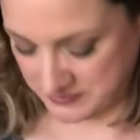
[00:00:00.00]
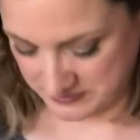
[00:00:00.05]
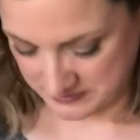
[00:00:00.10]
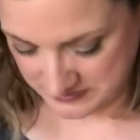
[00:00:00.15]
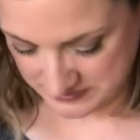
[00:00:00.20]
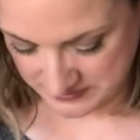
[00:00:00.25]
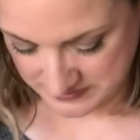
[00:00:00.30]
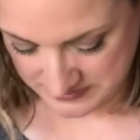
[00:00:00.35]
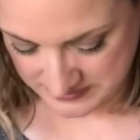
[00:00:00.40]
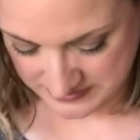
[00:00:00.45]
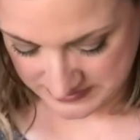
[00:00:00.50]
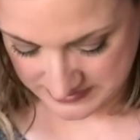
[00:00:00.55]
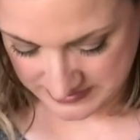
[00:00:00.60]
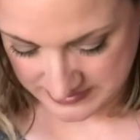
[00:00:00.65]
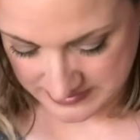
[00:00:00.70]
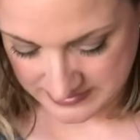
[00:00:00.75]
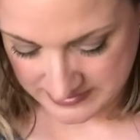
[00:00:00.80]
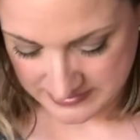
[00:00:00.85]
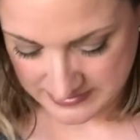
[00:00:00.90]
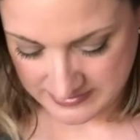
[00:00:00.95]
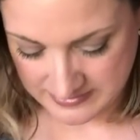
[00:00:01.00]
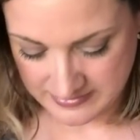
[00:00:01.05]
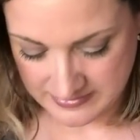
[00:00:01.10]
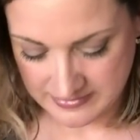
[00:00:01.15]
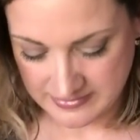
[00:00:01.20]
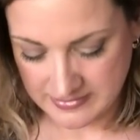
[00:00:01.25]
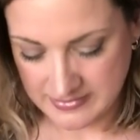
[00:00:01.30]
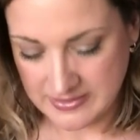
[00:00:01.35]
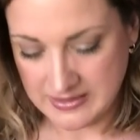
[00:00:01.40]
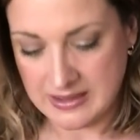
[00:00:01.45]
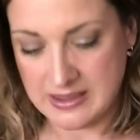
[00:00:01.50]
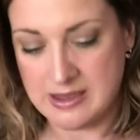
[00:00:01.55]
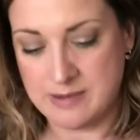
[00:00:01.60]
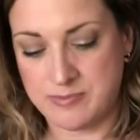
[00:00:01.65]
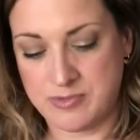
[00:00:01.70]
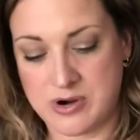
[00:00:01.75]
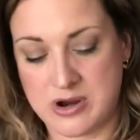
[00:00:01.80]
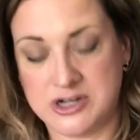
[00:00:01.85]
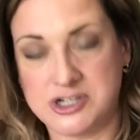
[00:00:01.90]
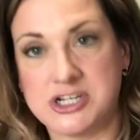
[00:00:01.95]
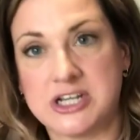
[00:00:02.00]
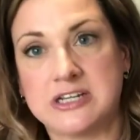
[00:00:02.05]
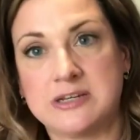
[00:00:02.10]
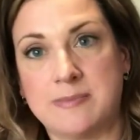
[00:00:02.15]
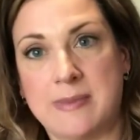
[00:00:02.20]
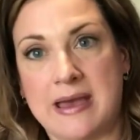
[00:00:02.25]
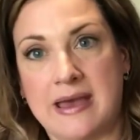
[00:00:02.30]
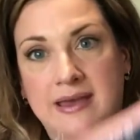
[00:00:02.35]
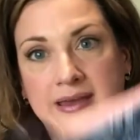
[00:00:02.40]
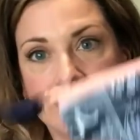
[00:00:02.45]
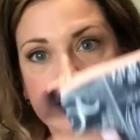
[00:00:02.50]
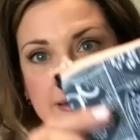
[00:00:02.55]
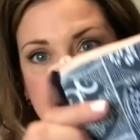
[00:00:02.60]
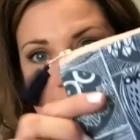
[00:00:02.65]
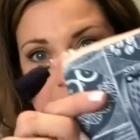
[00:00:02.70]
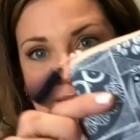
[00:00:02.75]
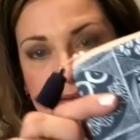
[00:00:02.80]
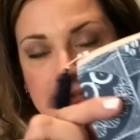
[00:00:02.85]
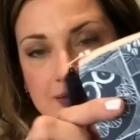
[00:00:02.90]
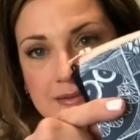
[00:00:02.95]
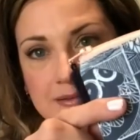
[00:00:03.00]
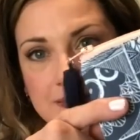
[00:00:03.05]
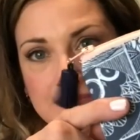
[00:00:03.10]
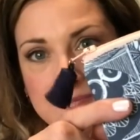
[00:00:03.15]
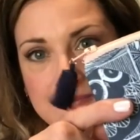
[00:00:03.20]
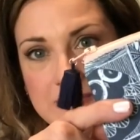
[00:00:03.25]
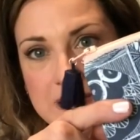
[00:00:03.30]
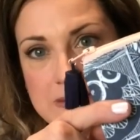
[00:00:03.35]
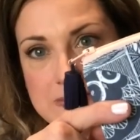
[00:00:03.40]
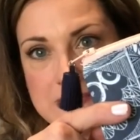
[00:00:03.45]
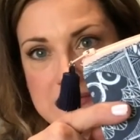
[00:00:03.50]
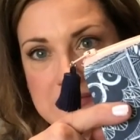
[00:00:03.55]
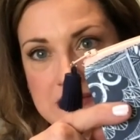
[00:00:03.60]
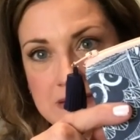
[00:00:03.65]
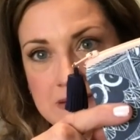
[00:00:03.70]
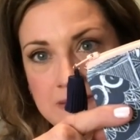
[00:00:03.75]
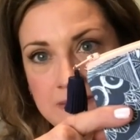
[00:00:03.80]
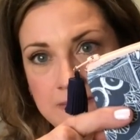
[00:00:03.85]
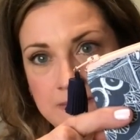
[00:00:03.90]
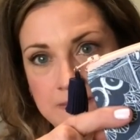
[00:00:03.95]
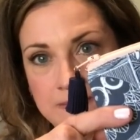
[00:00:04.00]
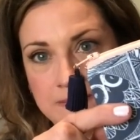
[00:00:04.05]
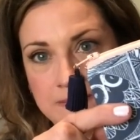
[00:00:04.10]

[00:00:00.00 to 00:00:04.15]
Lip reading: a project bag by me,